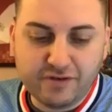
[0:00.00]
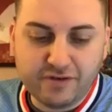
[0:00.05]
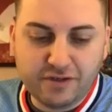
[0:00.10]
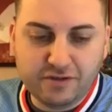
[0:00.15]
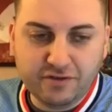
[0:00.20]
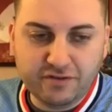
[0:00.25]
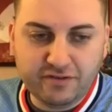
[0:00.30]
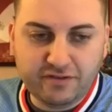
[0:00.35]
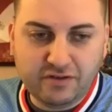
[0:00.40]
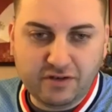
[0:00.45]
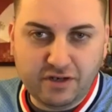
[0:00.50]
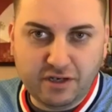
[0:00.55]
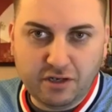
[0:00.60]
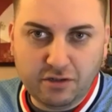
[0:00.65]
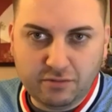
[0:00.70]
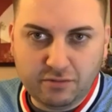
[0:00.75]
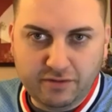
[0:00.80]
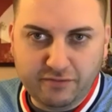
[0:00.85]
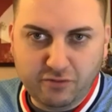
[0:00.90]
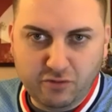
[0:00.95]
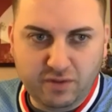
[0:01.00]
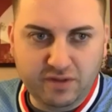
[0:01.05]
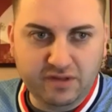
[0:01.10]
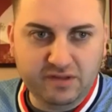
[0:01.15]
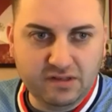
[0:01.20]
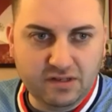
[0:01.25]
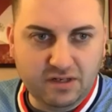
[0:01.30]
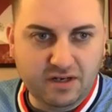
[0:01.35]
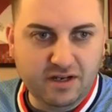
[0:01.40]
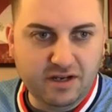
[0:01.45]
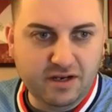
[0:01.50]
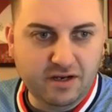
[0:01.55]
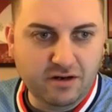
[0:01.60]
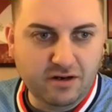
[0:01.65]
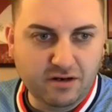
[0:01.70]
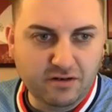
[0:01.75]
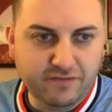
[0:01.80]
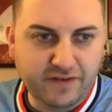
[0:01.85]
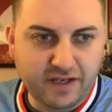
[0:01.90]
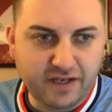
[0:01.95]
you, those of you, I know everyone's not a
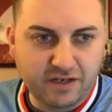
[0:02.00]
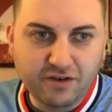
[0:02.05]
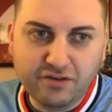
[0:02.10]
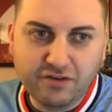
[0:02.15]
diehard fan.